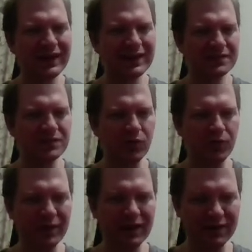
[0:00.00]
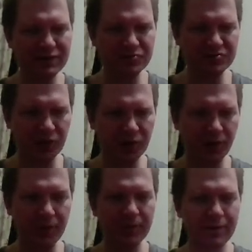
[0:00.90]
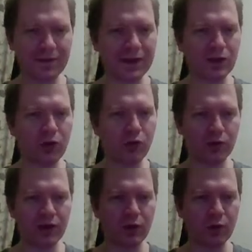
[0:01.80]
So for me, 2-star card, like a lower